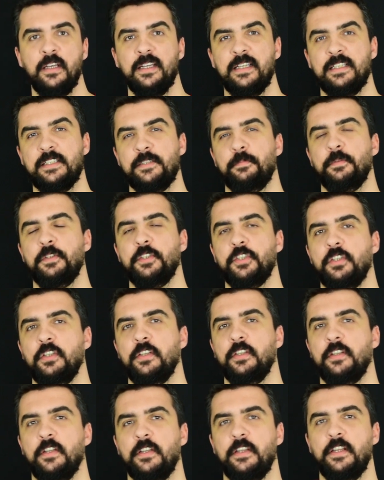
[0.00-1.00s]

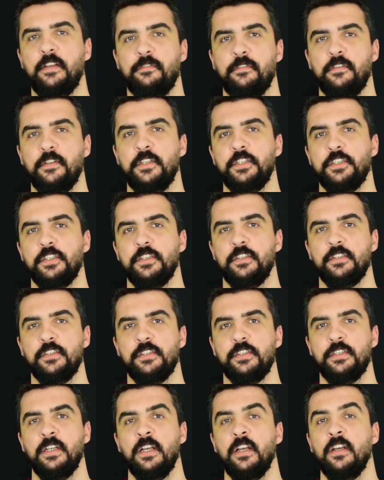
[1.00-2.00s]
especially the
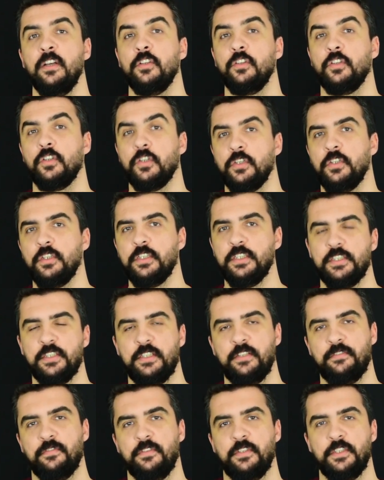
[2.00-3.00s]
definitions, Turkish
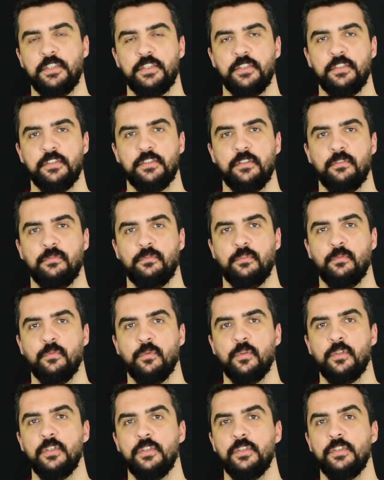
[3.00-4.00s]
definitions of the
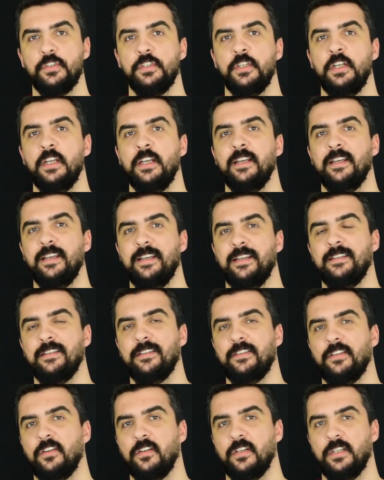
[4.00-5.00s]
words in
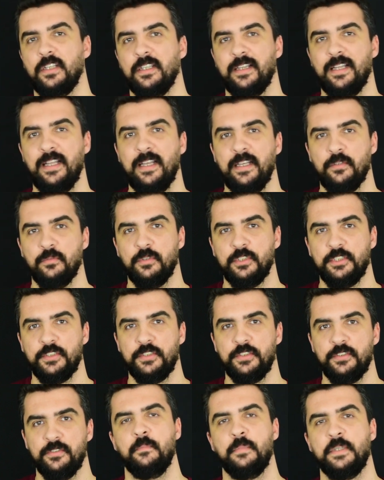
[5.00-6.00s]
the target language.